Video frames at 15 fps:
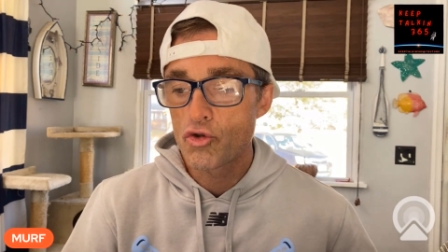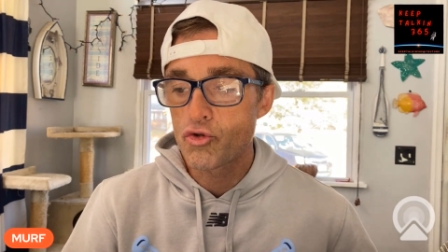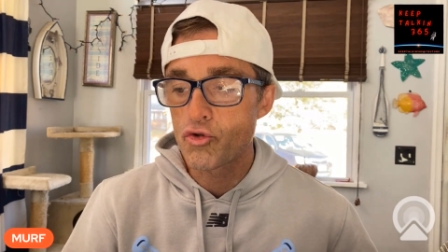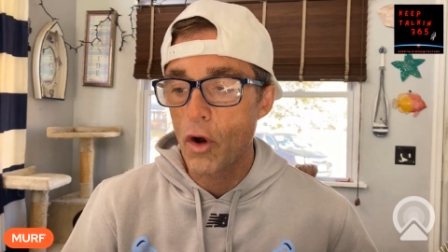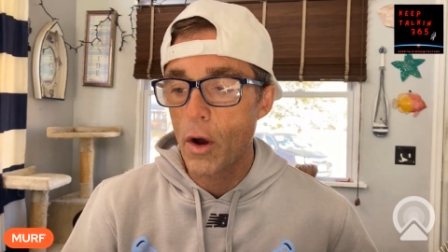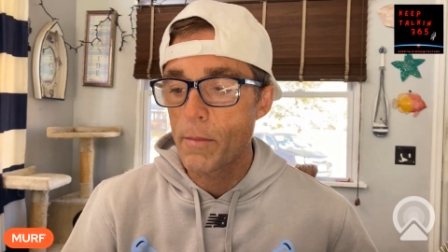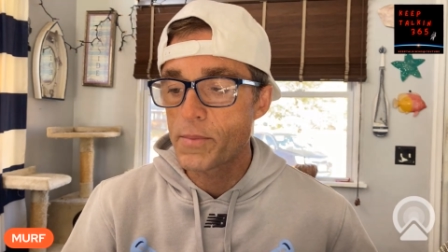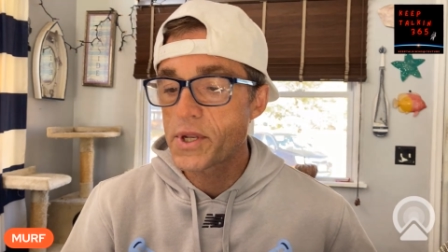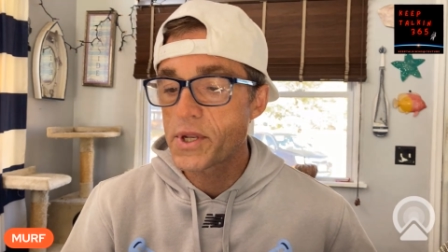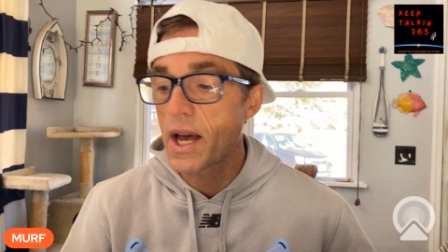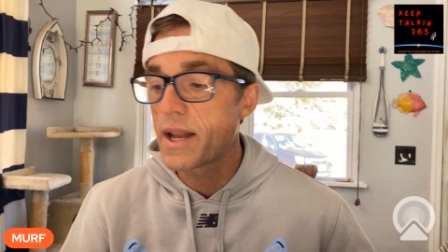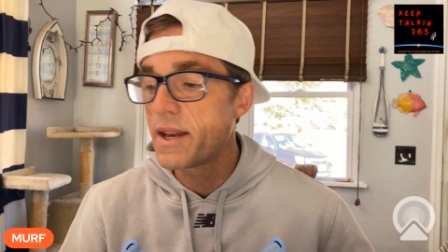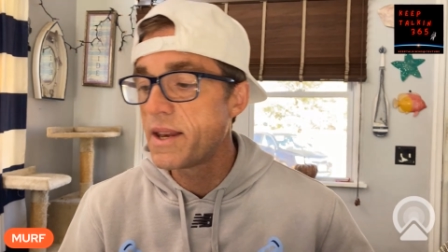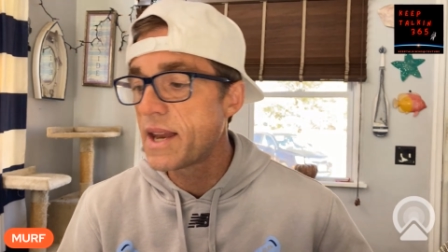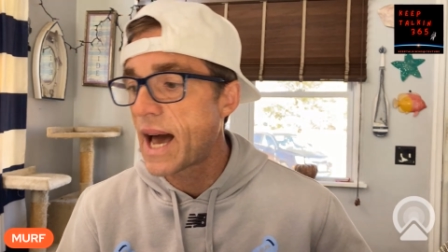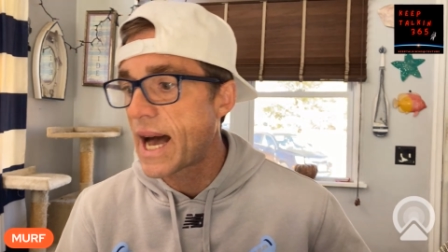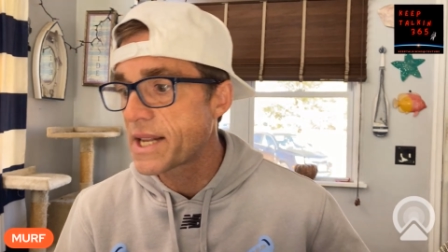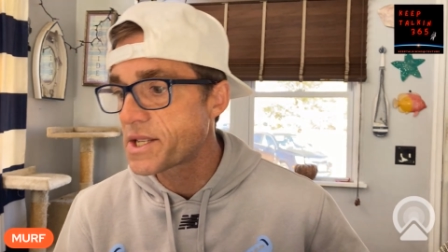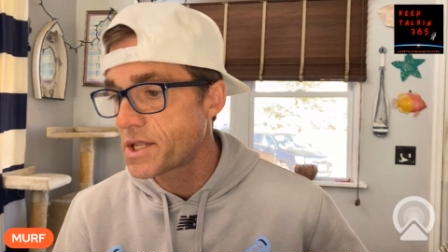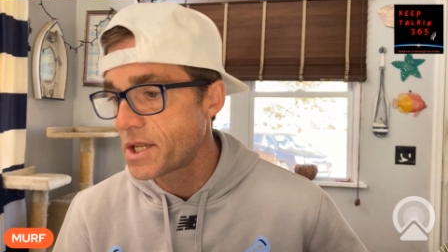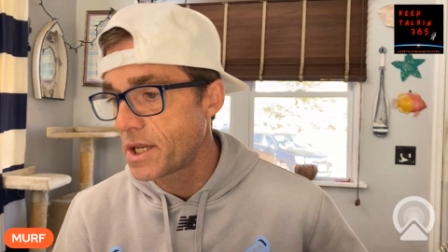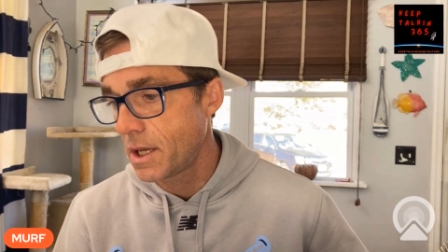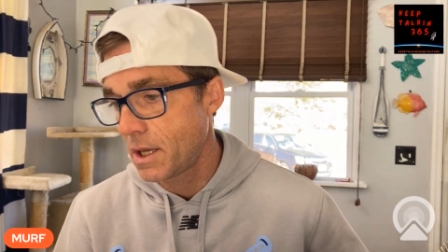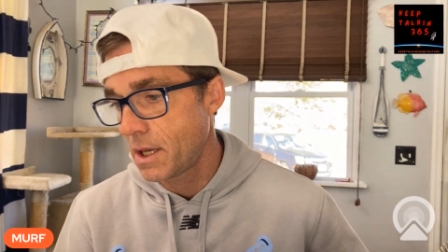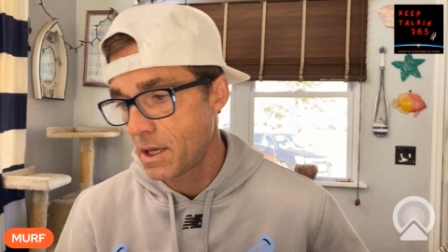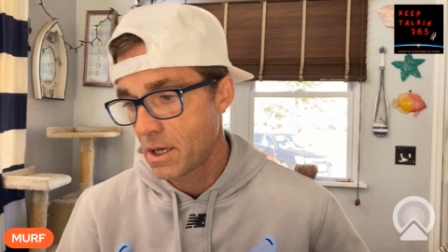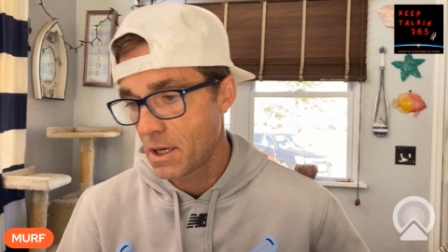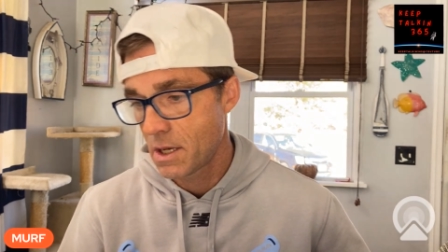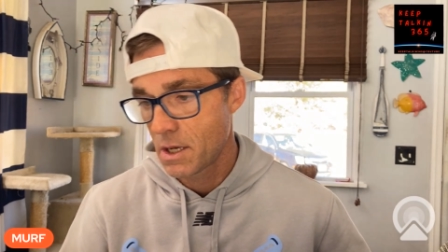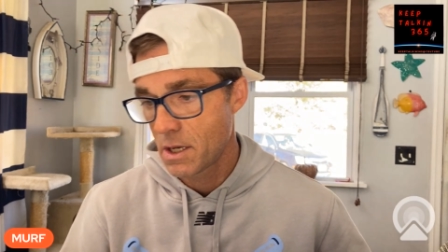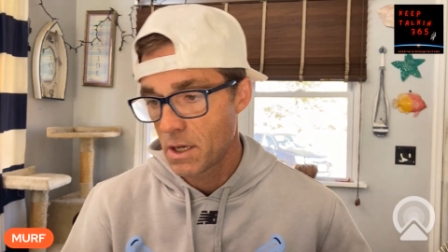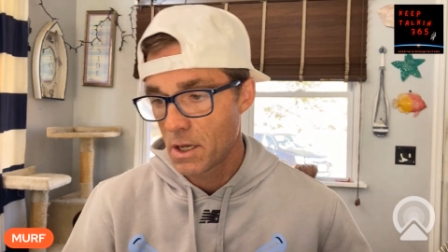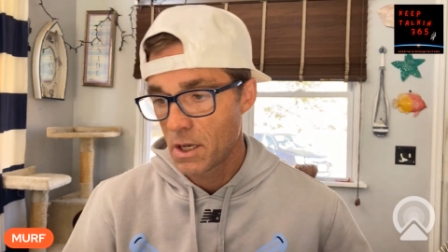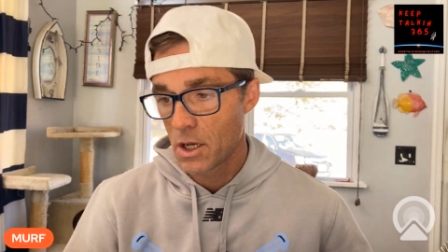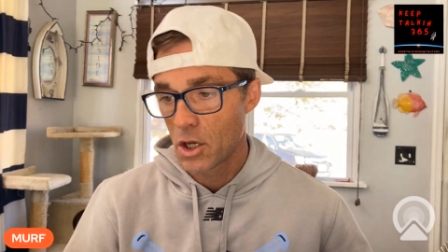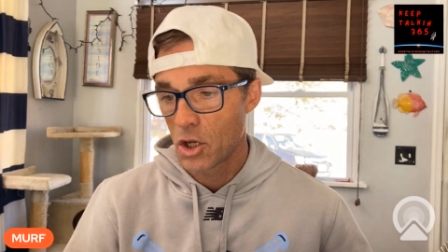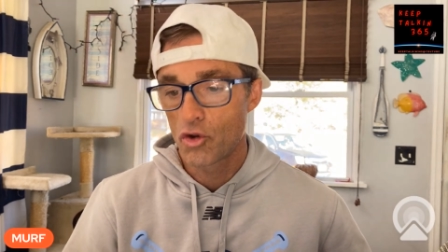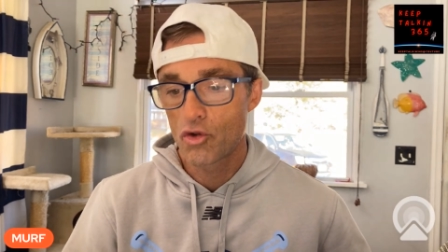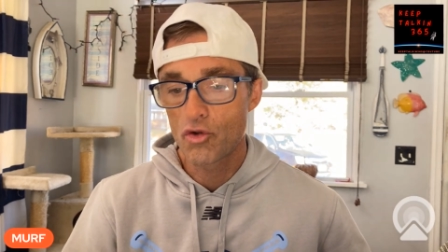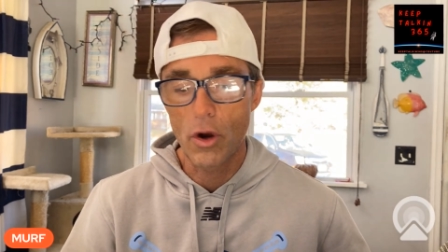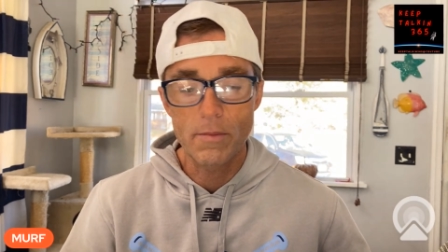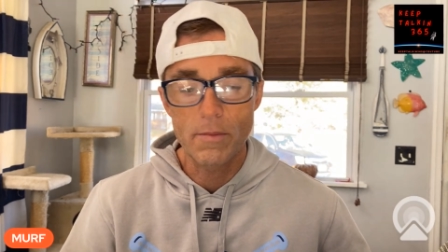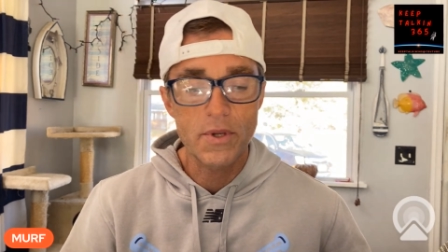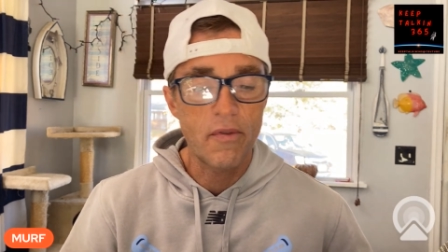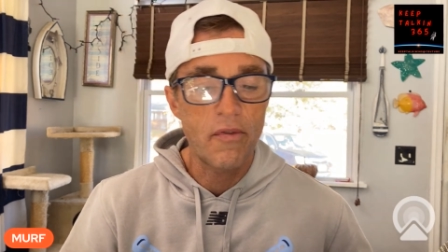Trump's a Nazi. Trump's a